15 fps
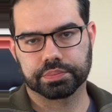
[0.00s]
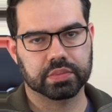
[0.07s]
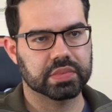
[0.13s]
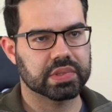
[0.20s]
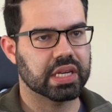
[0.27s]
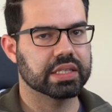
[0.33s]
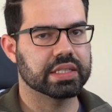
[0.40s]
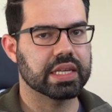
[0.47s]

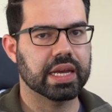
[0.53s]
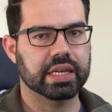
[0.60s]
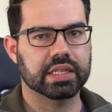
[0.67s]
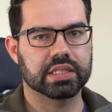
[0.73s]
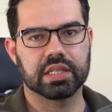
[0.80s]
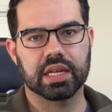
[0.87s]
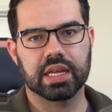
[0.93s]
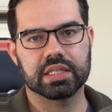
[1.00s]
a
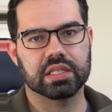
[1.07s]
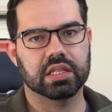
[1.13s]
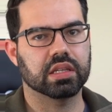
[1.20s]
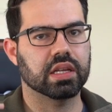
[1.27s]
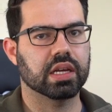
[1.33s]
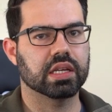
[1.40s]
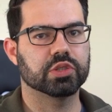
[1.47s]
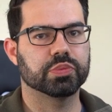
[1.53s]
DEX, has a
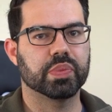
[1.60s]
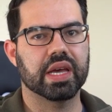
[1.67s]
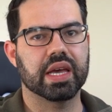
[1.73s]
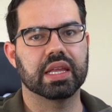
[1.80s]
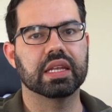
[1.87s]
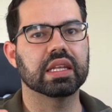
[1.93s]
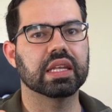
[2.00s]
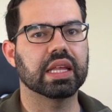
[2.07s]
launch
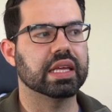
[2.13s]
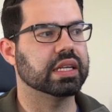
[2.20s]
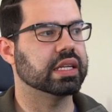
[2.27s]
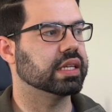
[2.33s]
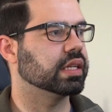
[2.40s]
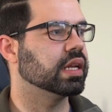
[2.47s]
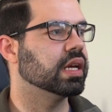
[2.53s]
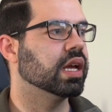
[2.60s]
pad,
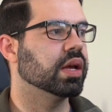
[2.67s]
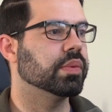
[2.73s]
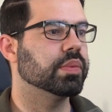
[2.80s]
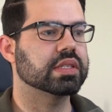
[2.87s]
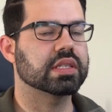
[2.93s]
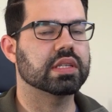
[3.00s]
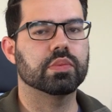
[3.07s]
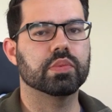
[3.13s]
lending,
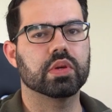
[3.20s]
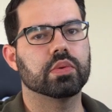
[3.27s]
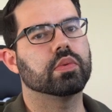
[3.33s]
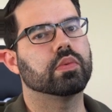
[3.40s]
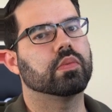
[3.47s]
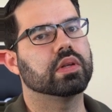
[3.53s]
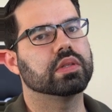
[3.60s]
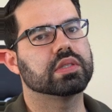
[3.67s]
it's going to be a
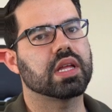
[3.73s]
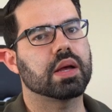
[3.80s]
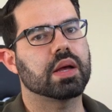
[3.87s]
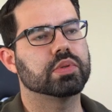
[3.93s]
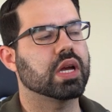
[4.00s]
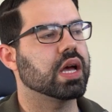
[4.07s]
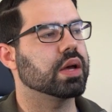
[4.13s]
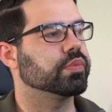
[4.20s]
one-stop
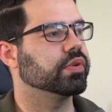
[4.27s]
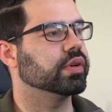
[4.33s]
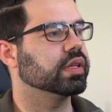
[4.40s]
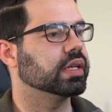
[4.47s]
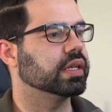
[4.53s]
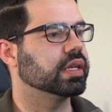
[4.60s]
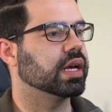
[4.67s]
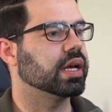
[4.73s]
shop,
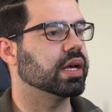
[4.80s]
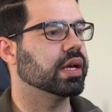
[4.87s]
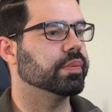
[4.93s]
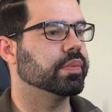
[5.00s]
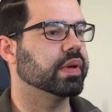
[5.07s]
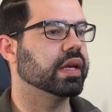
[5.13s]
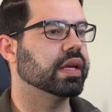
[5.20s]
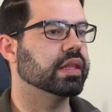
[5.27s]
really.
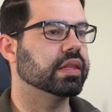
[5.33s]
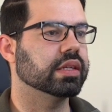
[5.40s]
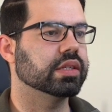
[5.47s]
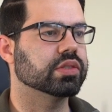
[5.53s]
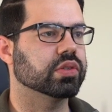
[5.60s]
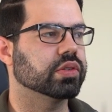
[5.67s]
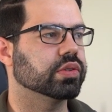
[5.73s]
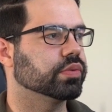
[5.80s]
And
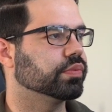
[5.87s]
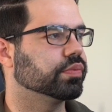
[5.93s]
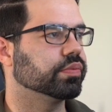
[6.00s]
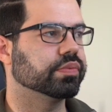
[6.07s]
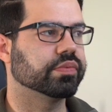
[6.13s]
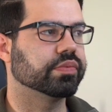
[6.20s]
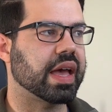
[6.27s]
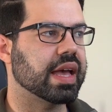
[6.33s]
these are
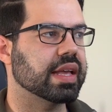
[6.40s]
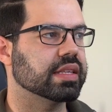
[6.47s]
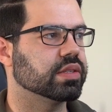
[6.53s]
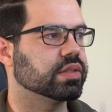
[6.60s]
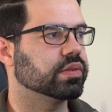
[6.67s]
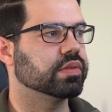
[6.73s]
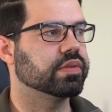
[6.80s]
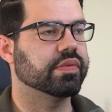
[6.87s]

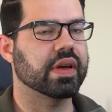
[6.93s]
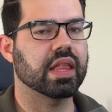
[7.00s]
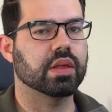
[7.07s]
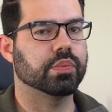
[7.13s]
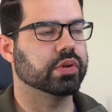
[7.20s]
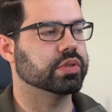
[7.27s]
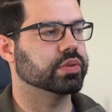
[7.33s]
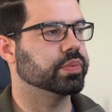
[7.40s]
fast
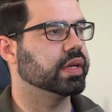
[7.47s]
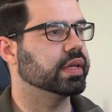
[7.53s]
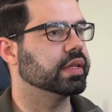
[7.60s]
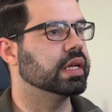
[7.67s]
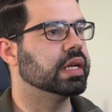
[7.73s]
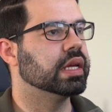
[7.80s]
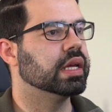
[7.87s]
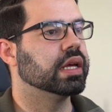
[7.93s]
developers, man.
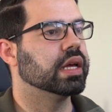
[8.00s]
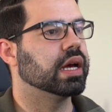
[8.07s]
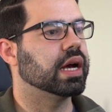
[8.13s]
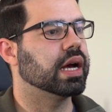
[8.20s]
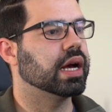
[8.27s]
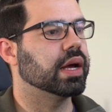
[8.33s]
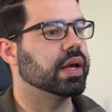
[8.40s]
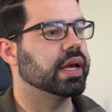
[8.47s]

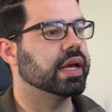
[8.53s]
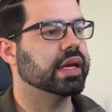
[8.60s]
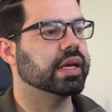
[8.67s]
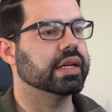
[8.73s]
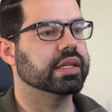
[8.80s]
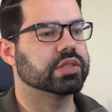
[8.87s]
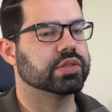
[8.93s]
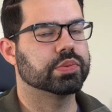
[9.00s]

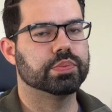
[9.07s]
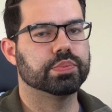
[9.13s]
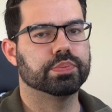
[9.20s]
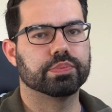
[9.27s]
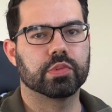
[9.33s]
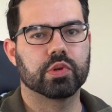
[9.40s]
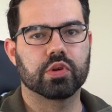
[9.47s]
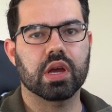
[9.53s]
And it's
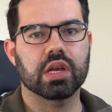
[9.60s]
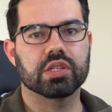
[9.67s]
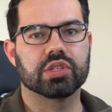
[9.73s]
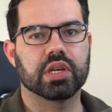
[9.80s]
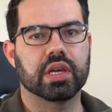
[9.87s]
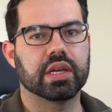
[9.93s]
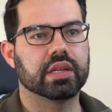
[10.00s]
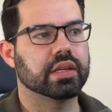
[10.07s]

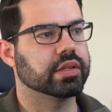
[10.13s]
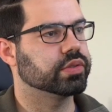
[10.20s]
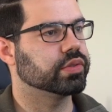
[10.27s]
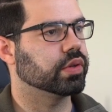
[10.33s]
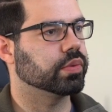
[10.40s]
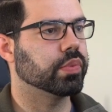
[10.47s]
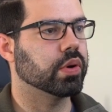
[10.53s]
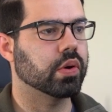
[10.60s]
cross-chain. It's
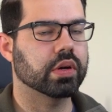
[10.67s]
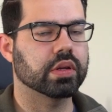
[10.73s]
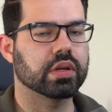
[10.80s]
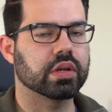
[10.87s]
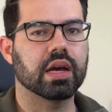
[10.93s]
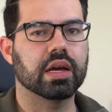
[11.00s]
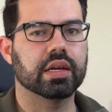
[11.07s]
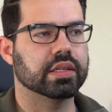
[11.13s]
on
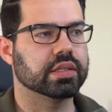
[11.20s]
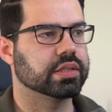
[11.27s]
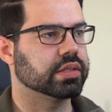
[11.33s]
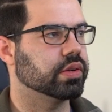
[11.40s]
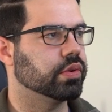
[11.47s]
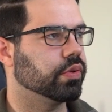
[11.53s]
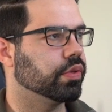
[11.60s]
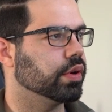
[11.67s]
Polkadot,
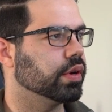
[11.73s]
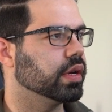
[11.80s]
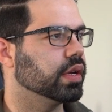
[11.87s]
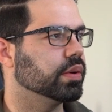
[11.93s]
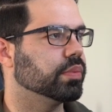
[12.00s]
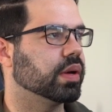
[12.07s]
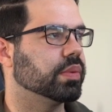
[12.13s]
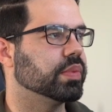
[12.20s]
it's
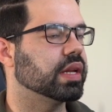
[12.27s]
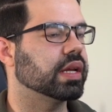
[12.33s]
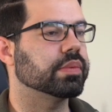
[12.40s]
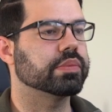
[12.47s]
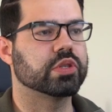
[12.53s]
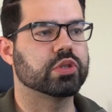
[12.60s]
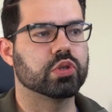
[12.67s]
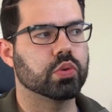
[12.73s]
Ethereum. I mean,
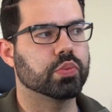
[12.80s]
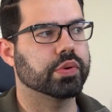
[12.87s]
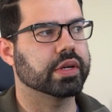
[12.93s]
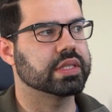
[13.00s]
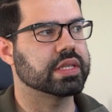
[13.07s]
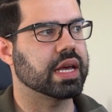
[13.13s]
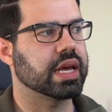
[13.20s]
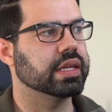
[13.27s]
I'm super
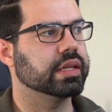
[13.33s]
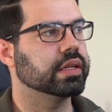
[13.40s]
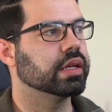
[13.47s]
excited.